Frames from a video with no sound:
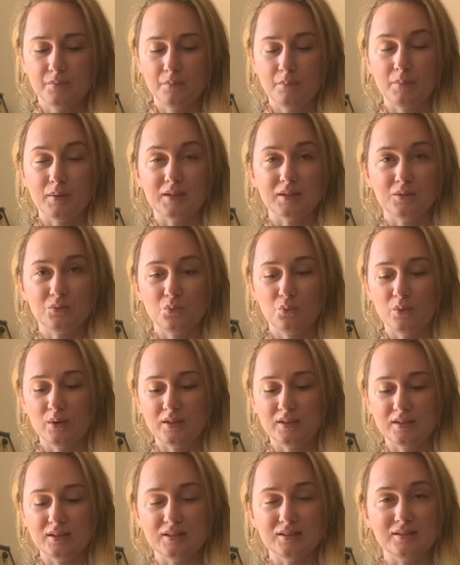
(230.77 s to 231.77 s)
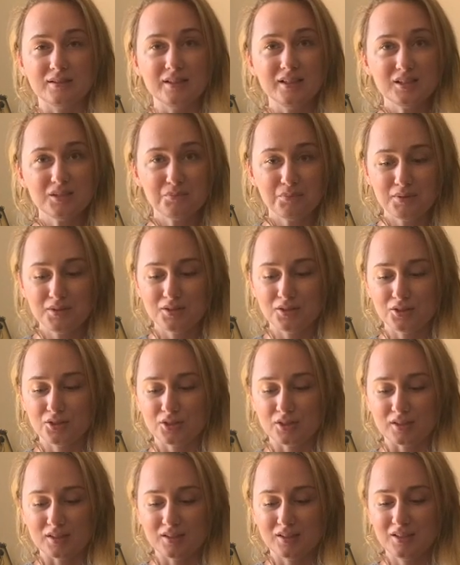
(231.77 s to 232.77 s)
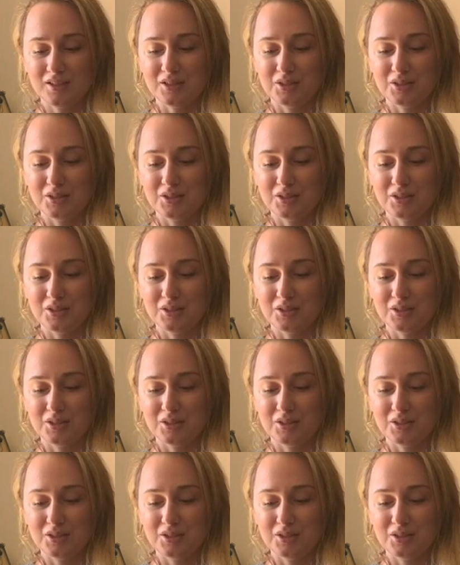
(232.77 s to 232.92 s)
But with this position,